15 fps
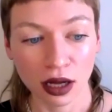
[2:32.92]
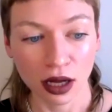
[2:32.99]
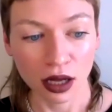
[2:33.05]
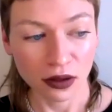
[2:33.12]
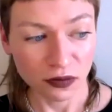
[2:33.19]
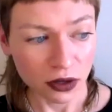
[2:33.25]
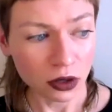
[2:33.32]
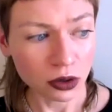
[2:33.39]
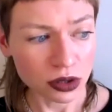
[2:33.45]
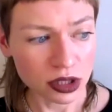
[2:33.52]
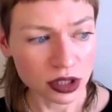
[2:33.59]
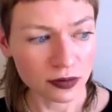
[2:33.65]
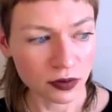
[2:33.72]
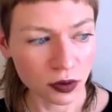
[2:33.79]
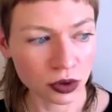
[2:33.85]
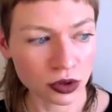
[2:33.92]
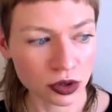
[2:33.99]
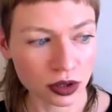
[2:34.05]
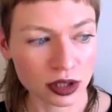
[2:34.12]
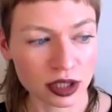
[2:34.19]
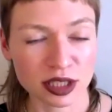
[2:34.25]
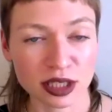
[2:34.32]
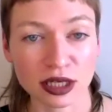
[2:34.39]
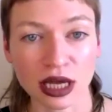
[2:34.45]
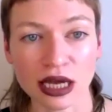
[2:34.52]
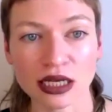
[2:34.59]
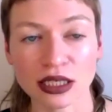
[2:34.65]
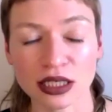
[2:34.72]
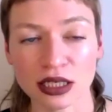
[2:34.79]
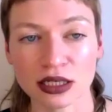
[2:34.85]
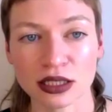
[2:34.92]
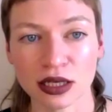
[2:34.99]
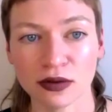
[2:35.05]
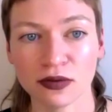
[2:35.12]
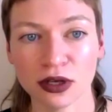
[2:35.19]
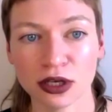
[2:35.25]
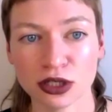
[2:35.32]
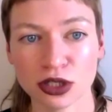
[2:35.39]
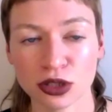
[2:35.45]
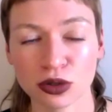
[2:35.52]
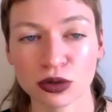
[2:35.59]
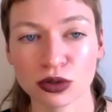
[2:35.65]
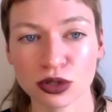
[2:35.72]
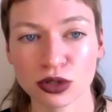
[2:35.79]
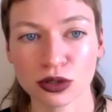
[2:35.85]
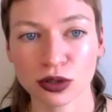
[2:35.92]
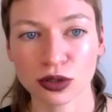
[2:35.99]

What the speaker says: I think also if you want to understand 80s, I think it's a good